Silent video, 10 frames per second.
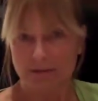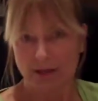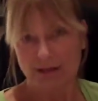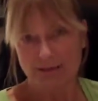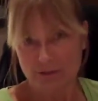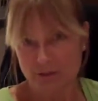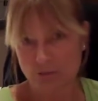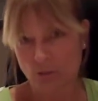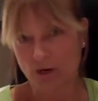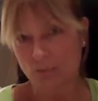and this is
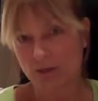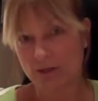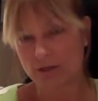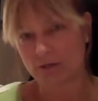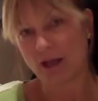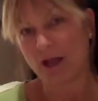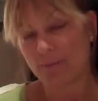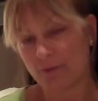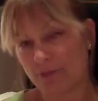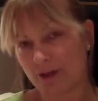where we get into
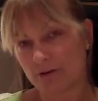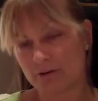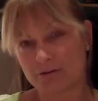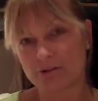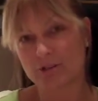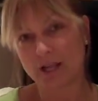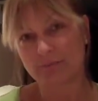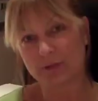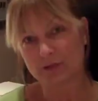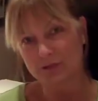hypothetical
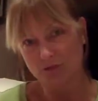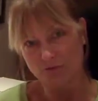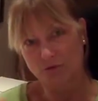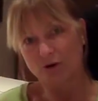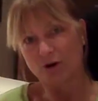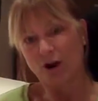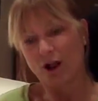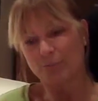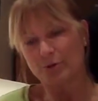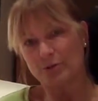statements for
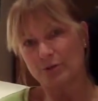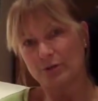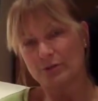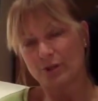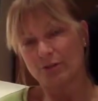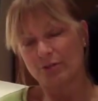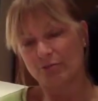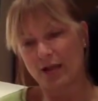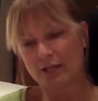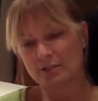opportunities and
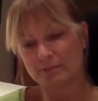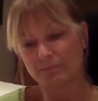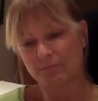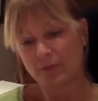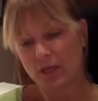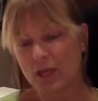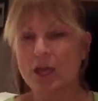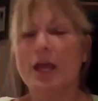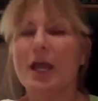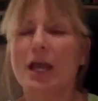threats.
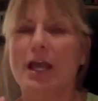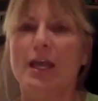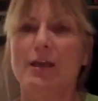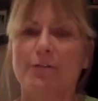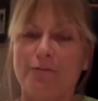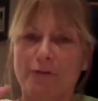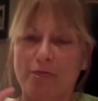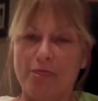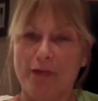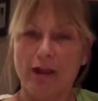If
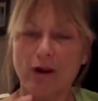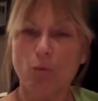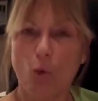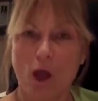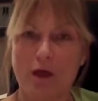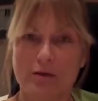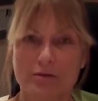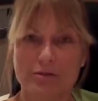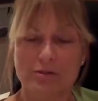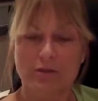there
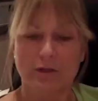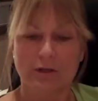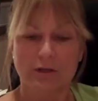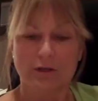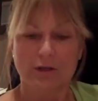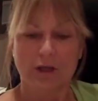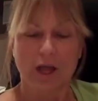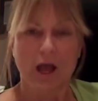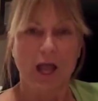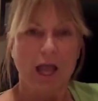was
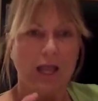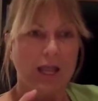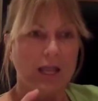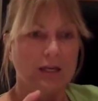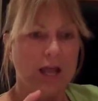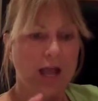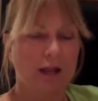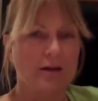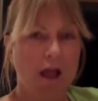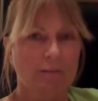an
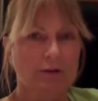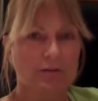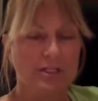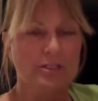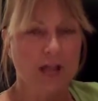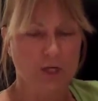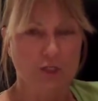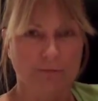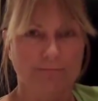economic recession